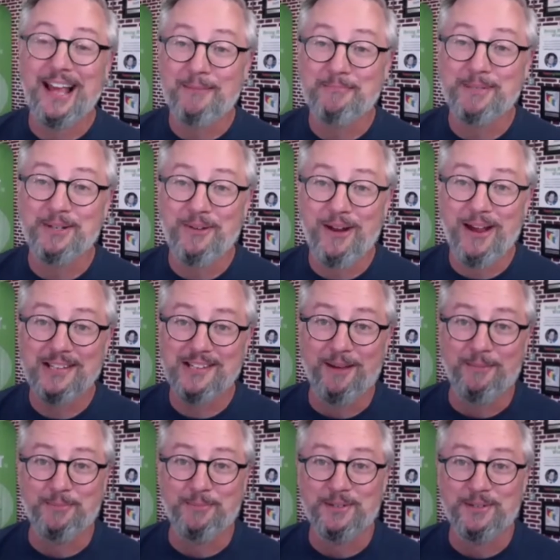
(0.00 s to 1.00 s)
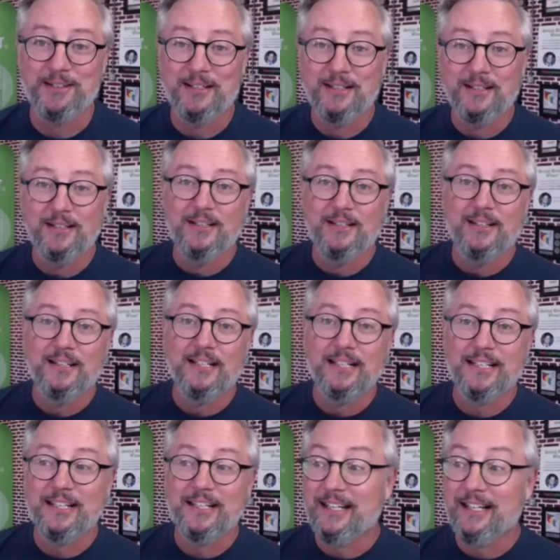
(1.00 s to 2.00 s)
Happy Grasshopper.
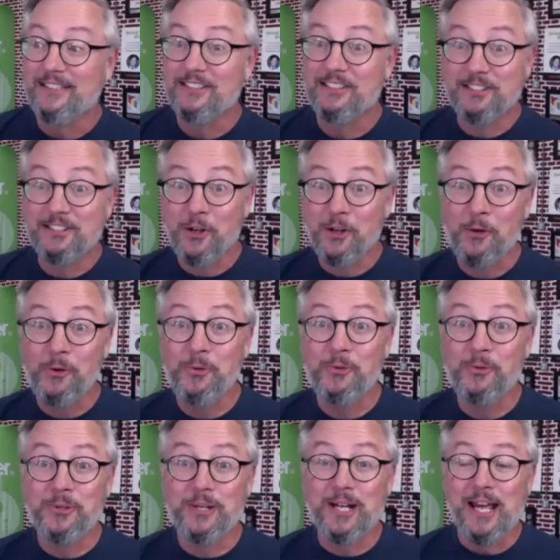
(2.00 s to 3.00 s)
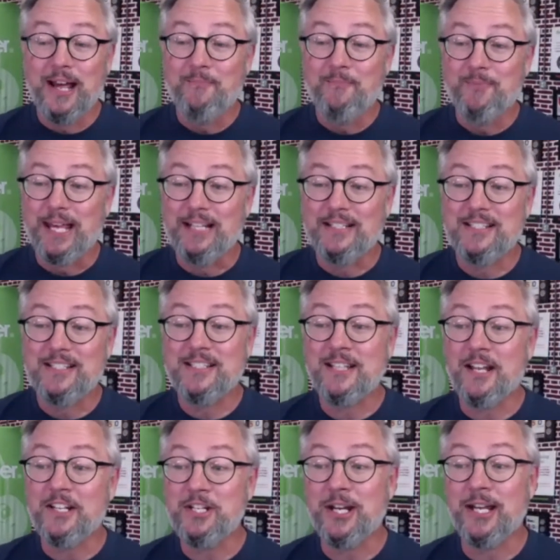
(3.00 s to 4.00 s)
Like, it's so, it's
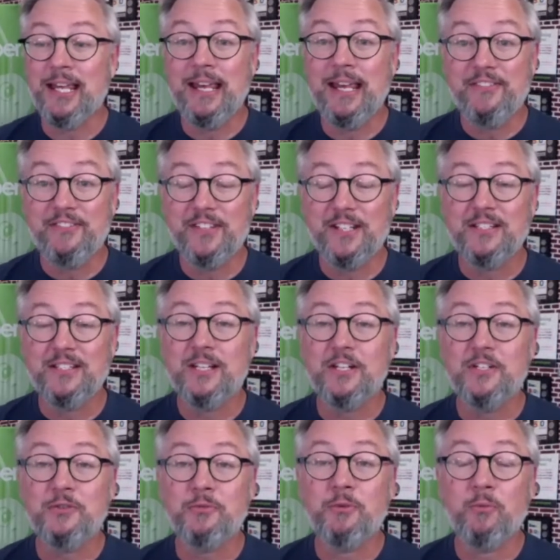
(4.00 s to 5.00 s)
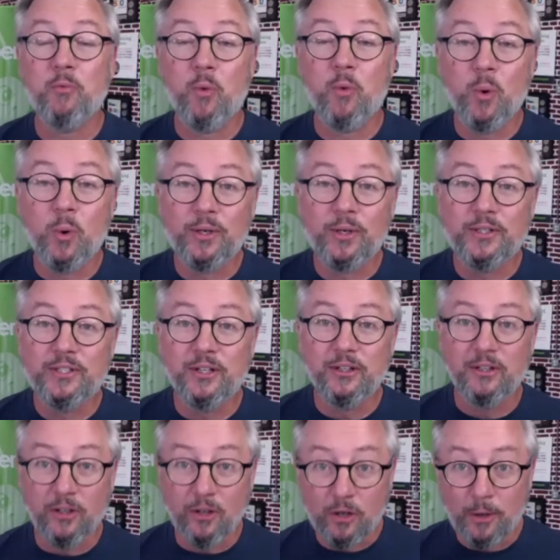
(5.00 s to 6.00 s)
such a gift. It's such a reward to
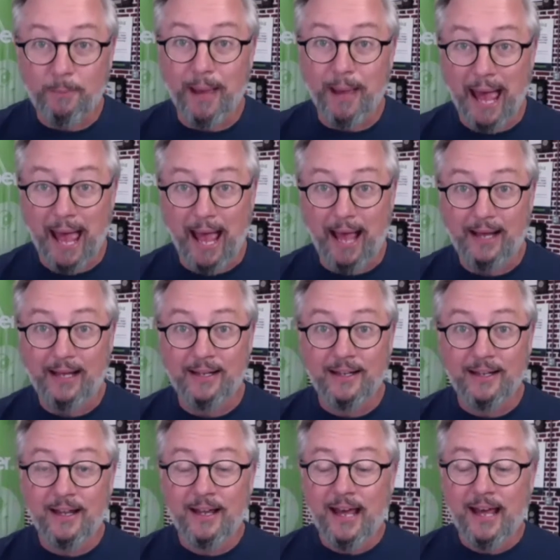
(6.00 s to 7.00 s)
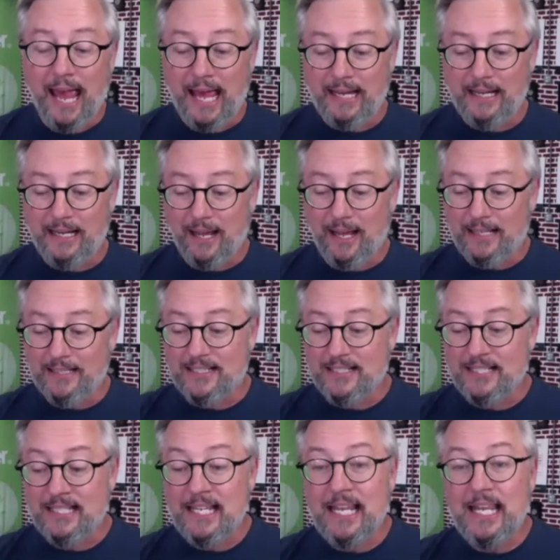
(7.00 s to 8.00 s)
look back and, and
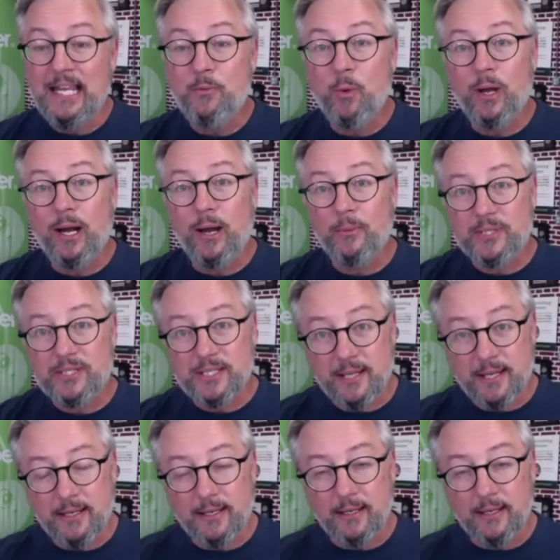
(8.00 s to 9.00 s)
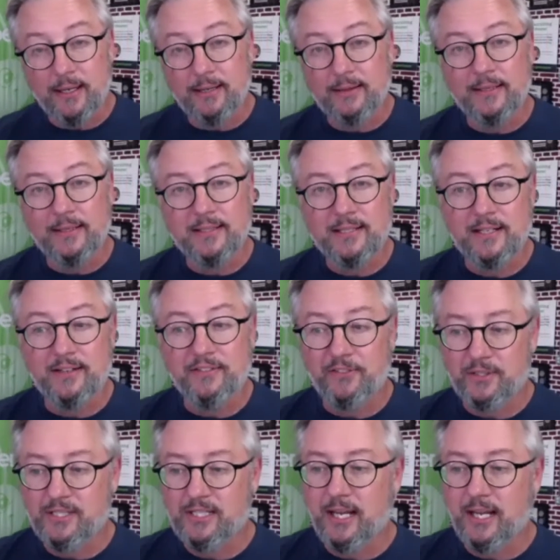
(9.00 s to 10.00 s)
see what I was thinking at these
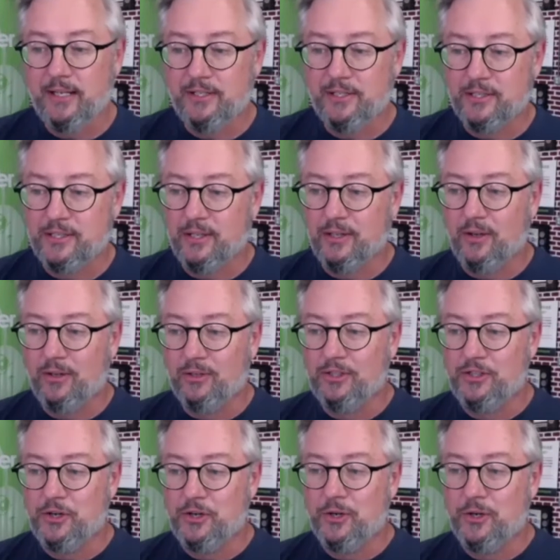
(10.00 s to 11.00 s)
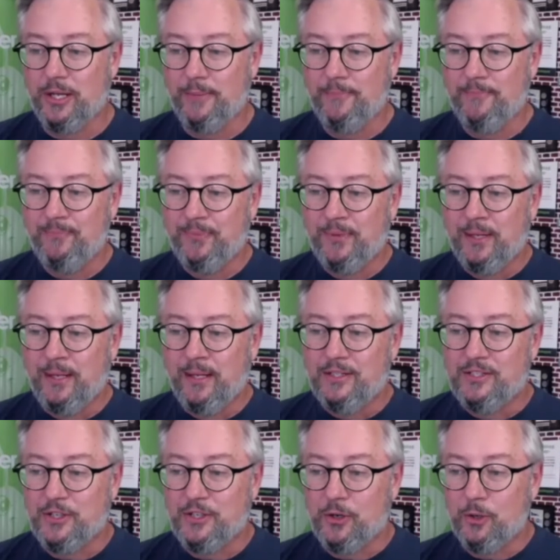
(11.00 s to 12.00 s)
different stages along the journey.
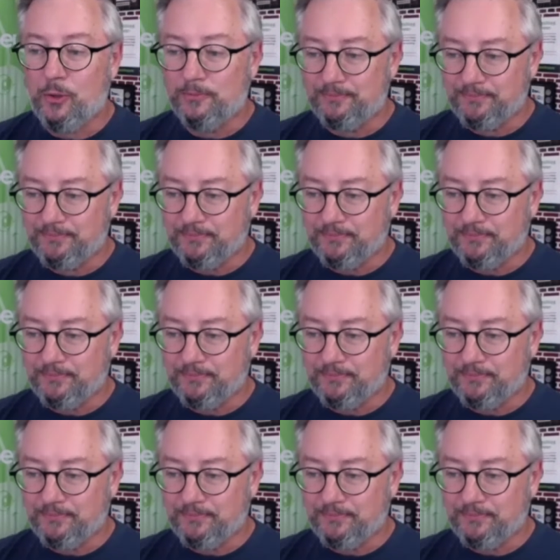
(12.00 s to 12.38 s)
So,